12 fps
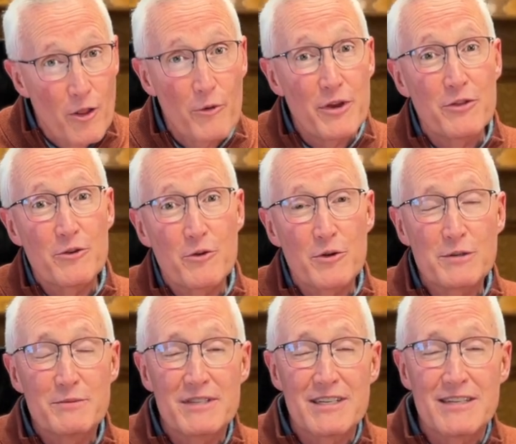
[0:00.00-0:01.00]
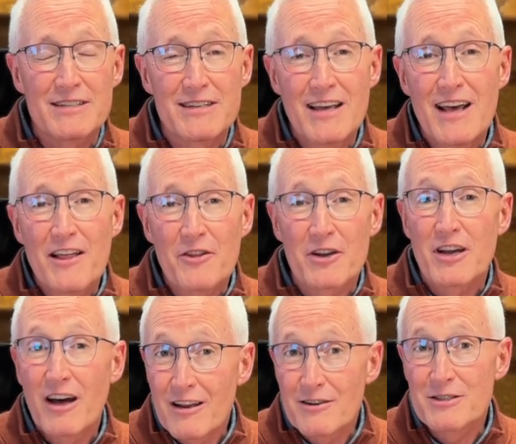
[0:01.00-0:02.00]
the way through the Christmas season, The
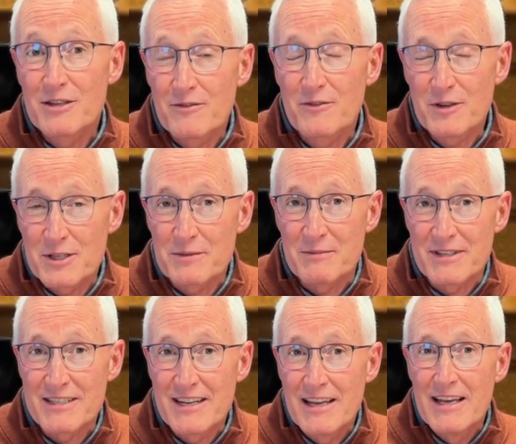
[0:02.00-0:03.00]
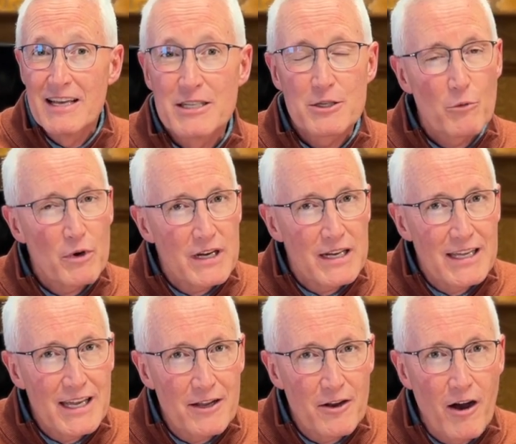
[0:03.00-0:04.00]
Colors of Christmas. So we're going to
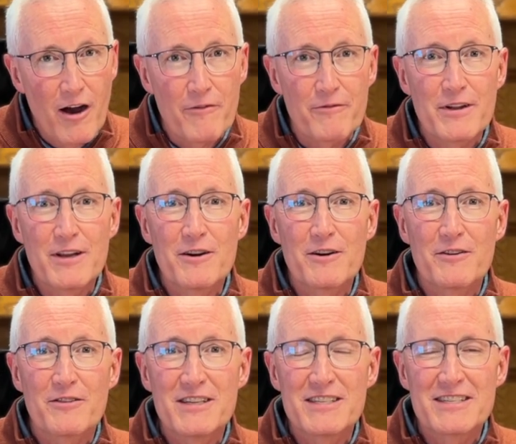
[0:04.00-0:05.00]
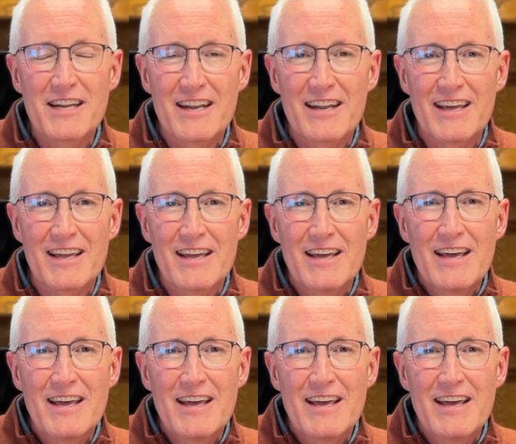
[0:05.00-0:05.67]
kick off here this Sunday.